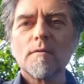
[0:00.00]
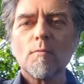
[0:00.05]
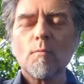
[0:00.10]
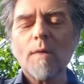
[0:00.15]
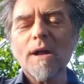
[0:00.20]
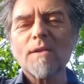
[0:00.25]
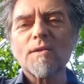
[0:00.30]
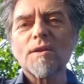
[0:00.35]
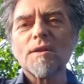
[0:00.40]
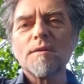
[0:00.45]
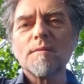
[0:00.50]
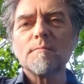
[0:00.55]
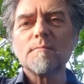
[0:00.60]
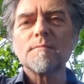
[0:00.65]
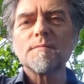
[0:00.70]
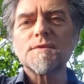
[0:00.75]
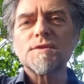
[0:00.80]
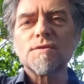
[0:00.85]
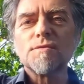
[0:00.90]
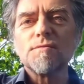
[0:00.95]

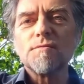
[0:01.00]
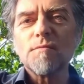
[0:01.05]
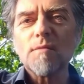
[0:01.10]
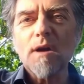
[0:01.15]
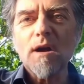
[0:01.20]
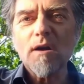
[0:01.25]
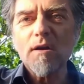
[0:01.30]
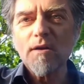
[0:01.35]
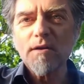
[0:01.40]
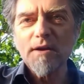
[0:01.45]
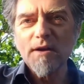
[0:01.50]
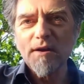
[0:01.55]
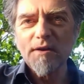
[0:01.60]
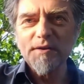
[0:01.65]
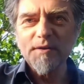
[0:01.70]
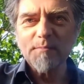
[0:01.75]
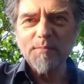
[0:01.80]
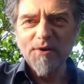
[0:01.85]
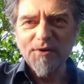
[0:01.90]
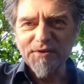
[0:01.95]
Welcome to
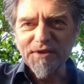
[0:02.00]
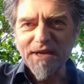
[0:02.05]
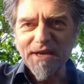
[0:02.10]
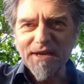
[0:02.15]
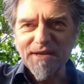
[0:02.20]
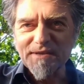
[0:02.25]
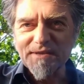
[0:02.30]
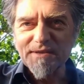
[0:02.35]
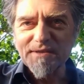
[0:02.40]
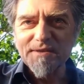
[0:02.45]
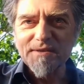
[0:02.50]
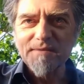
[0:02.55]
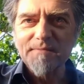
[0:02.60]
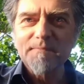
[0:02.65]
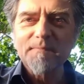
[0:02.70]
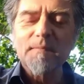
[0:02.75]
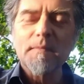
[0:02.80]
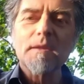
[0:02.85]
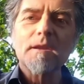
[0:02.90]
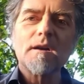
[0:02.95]
Arcana Podcasts.
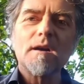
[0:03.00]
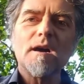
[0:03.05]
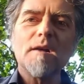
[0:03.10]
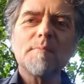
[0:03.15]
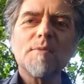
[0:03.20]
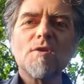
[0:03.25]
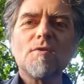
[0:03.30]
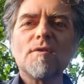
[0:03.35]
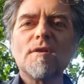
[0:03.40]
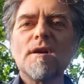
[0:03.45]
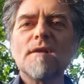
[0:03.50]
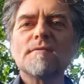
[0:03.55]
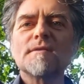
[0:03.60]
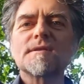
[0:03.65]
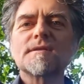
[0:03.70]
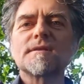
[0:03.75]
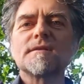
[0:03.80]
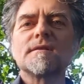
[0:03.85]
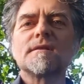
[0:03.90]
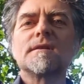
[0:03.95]
I'm your
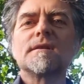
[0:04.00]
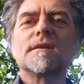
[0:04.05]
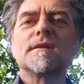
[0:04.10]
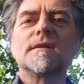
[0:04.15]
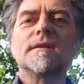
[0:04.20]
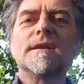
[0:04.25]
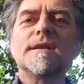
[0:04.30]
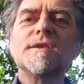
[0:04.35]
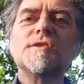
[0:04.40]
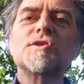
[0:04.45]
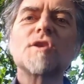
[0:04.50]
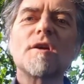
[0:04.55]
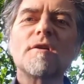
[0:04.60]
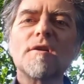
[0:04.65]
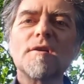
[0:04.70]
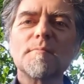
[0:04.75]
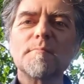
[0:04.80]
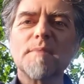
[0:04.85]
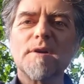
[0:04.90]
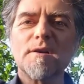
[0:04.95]
host, Lee
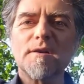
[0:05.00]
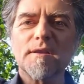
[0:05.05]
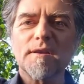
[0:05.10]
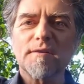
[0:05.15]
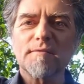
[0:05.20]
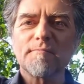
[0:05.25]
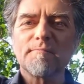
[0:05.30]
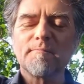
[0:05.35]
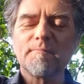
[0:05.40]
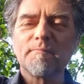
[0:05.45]
Gerrard-Barlow.